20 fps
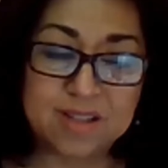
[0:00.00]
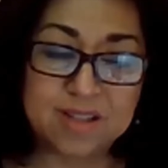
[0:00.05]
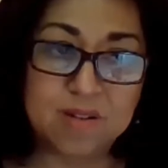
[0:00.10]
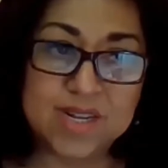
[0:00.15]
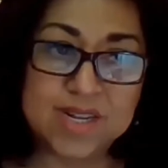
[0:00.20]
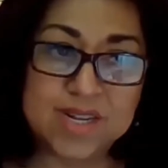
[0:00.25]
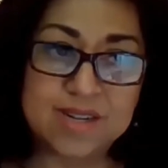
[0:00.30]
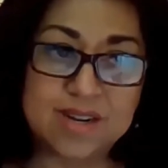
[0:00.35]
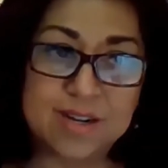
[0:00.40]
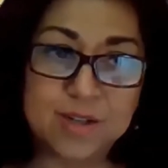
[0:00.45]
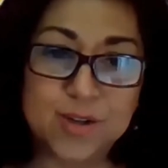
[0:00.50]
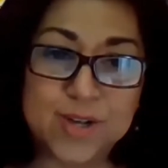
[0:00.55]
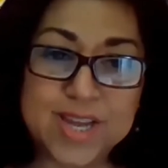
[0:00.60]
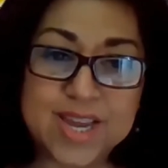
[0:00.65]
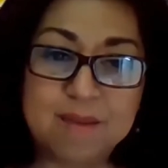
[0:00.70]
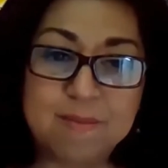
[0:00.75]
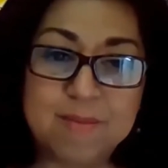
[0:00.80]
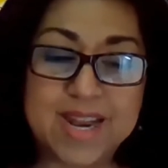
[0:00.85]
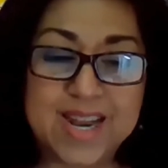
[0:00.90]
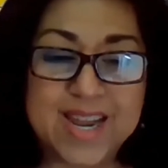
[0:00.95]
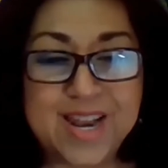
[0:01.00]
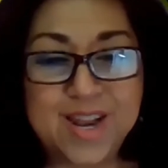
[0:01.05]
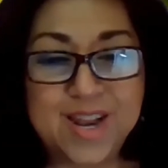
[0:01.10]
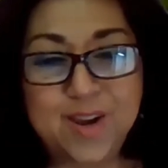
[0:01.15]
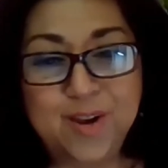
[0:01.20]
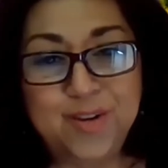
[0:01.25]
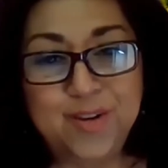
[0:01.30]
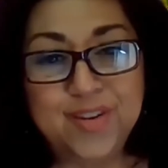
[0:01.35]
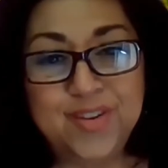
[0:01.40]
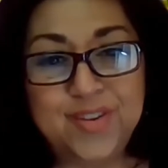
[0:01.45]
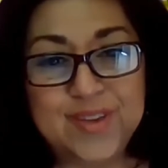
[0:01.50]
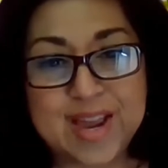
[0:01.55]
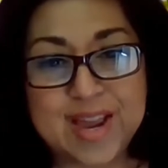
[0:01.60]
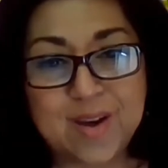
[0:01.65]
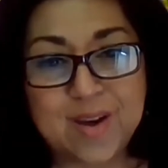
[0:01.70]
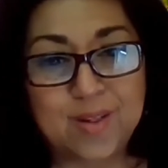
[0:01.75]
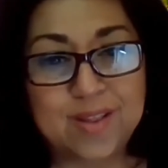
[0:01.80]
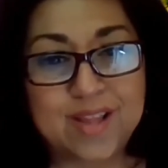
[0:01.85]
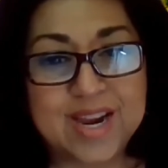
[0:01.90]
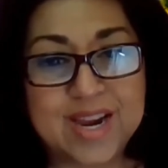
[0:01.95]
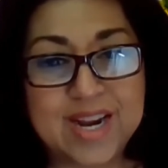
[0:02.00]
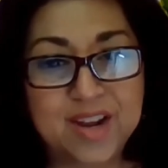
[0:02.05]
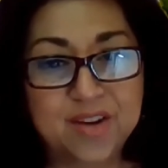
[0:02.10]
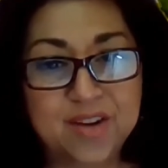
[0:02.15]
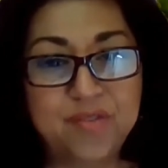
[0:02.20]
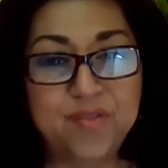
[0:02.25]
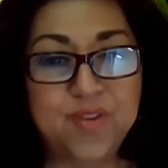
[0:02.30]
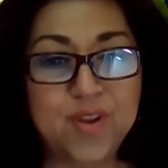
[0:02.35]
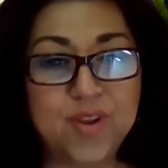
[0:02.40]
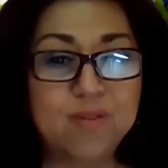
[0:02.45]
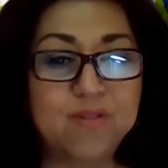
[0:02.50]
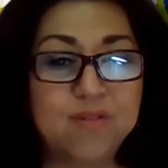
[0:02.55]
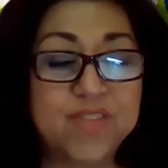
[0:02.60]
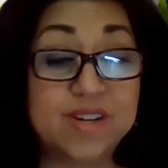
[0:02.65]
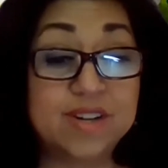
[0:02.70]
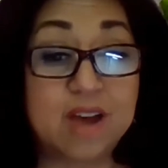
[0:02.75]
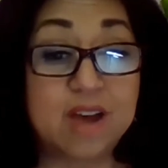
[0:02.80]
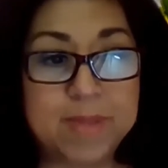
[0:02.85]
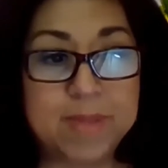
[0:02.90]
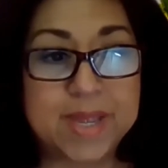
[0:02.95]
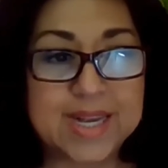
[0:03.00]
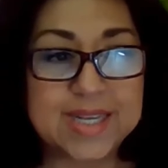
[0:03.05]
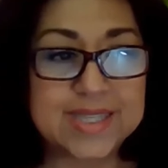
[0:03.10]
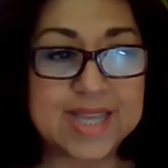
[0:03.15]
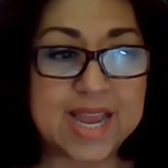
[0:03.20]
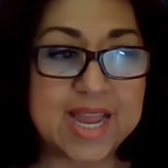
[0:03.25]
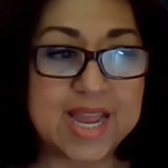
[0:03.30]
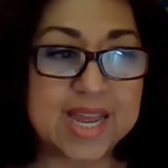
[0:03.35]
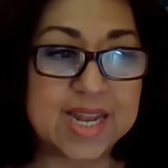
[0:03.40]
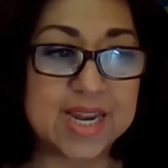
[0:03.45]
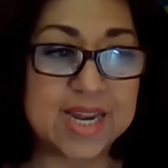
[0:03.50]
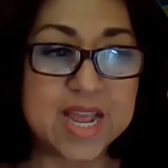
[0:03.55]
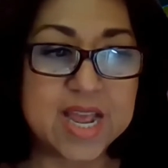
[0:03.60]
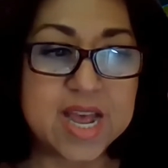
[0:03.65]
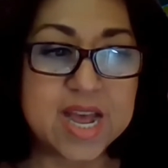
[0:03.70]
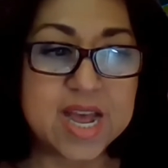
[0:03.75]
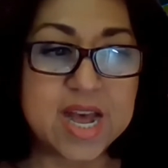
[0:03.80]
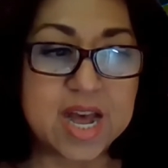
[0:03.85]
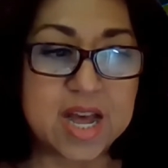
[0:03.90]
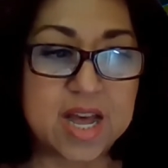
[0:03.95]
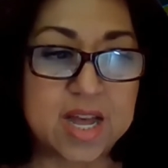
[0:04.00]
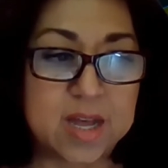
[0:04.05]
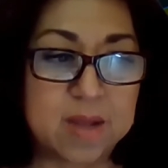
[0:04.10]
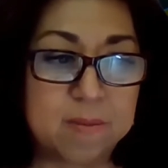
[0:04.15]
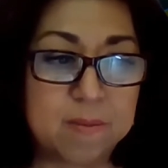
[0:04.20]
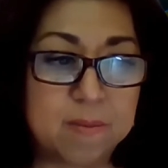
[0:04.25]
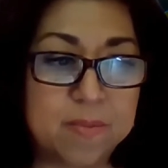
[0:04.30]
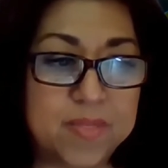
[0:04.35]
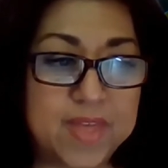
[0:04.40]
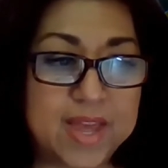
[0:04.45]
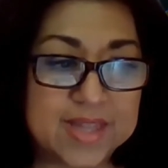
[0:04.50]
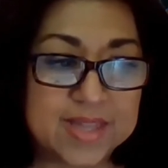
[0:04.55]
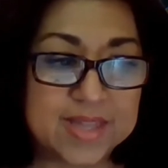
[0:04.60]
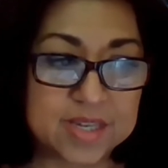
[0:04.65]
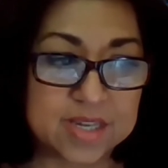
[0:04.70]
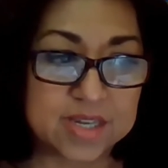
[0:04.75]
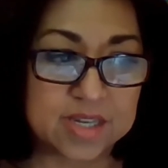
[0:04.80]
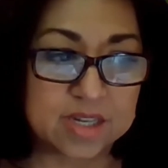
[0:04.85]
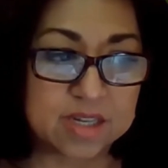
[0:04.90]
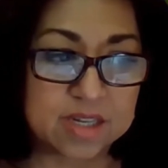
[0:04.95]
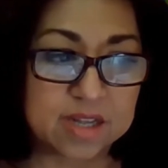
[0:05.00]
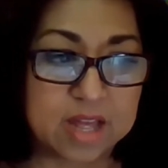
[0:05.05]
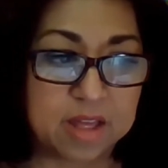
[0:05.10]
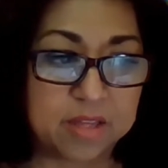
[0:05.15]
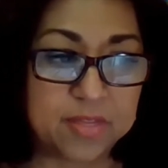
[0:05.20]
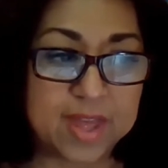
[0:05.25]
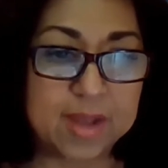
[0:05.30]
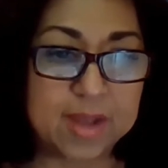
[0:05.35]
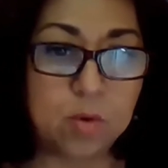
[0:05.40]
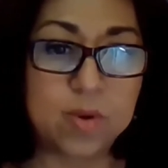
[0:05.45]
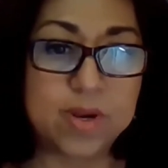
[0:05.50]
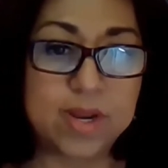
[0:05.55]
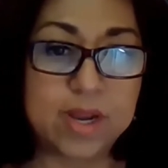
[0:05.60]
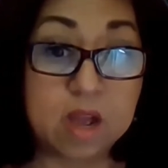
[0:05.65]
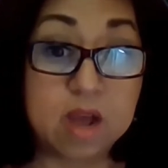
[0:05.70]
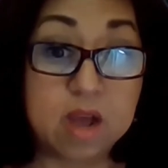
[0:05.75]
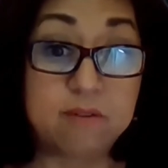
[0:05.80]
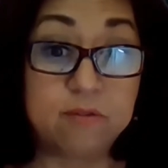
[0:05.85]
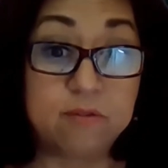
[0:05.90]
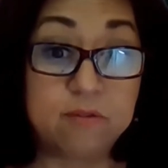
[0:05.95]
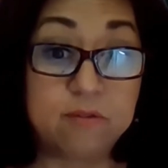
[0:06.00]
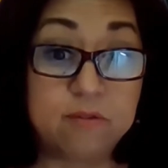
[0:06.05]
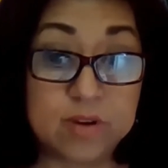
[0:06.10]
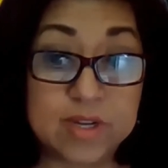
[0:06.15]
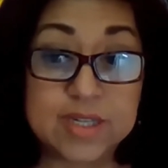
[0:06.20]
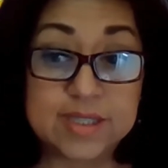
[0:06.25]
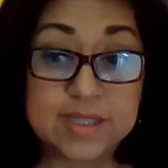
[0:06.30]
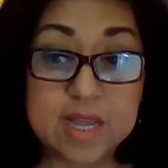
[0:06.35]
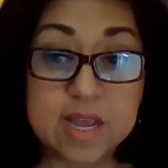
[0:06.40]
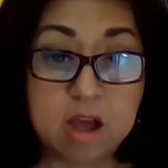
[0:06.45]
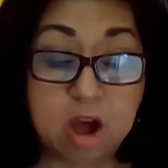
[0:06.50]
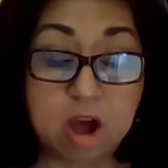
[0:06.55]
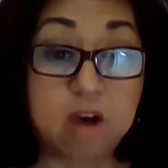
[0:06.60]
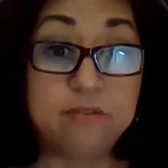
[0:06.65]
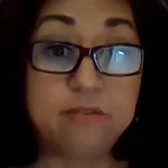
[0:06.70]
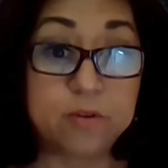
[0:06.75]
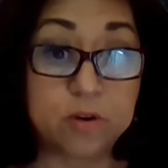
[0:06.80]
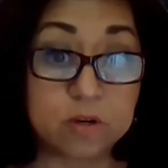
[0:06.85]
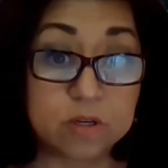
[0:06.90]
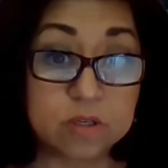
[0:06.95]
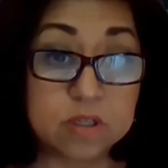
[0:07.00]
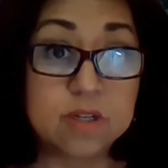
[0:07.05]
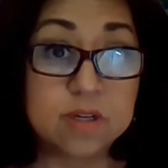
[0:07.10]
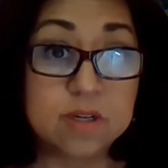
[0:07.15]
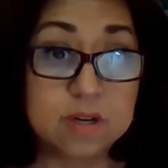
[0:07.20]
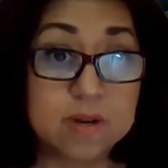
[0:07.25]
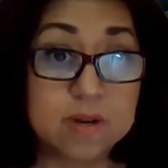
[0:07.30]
Dr. Kim. And can you just outline a few of the topics and that the Health Equity Conference offered?